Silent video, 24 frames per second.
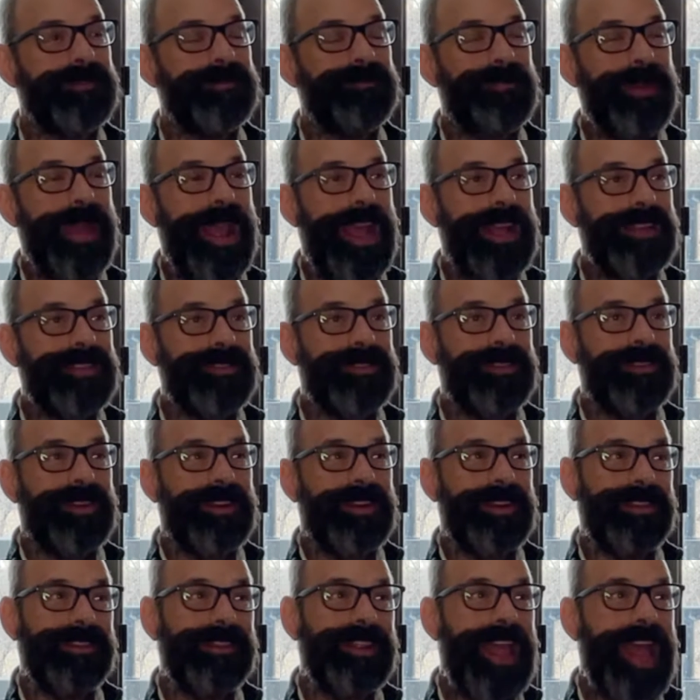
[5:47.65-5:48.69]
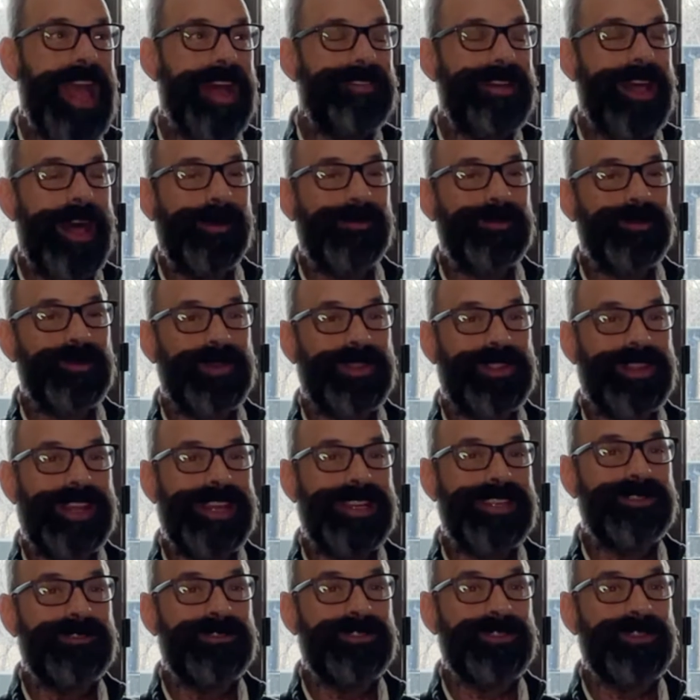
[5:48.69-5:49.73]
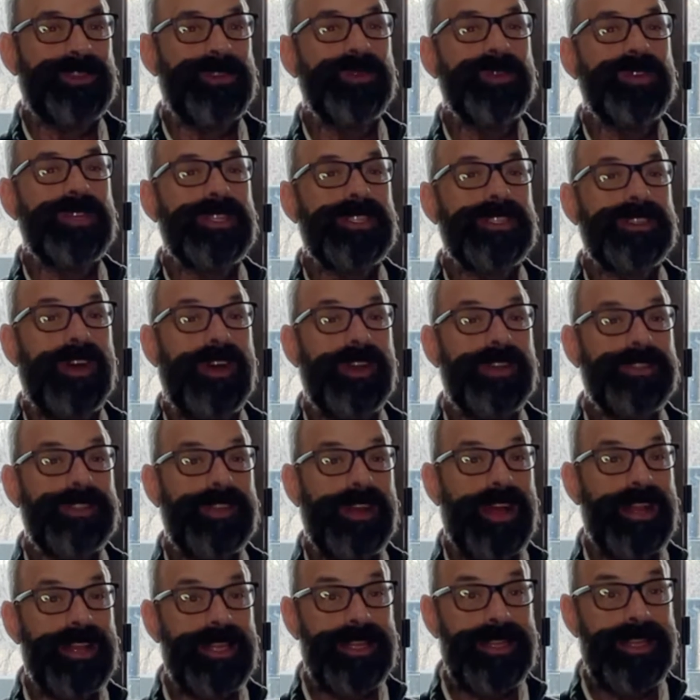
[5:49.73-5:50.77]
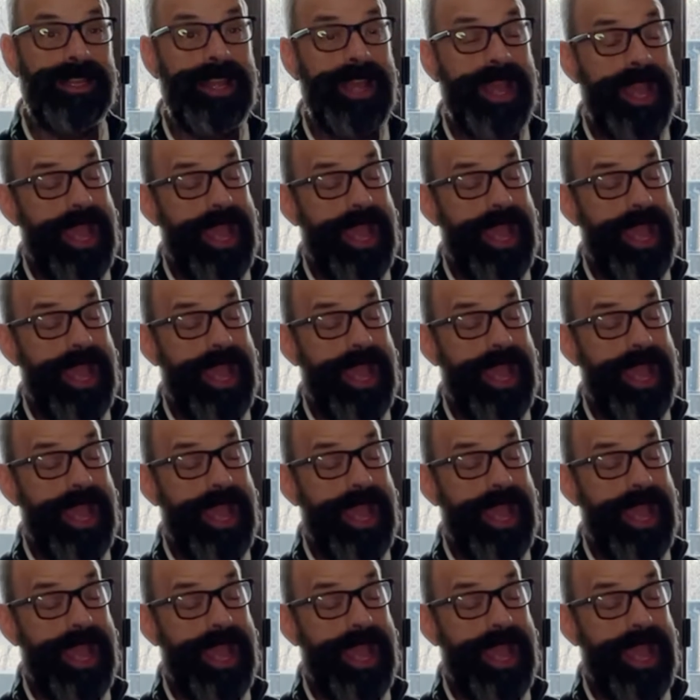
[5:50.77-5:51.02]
bands where they have albums with like 2 good songs on it,